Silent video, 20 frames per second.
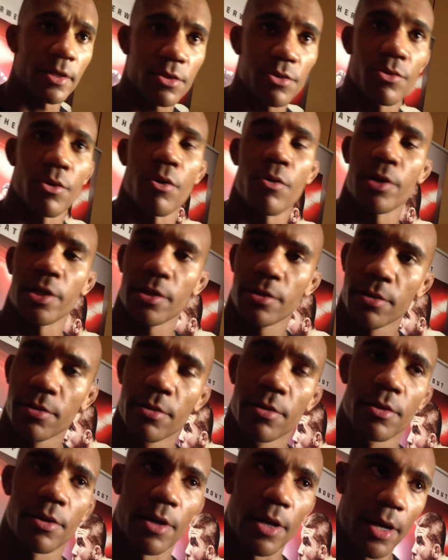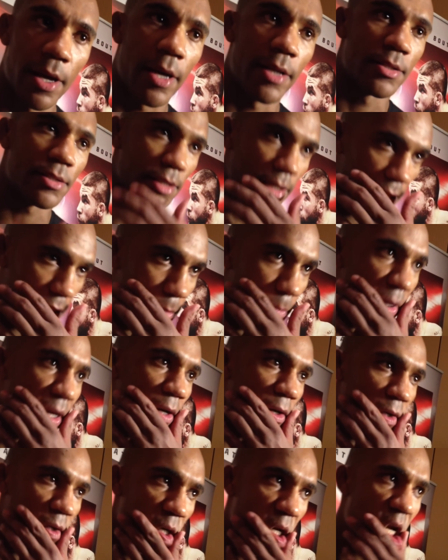is growing. It's getting
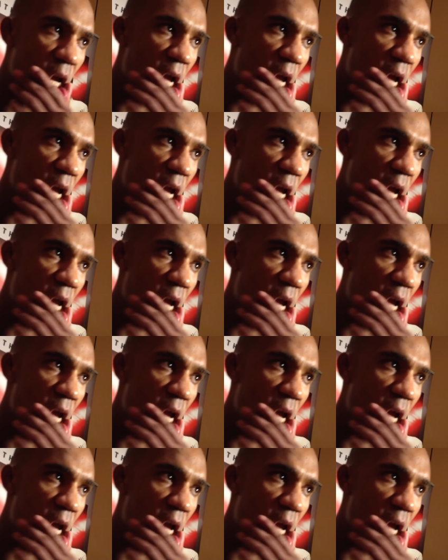better.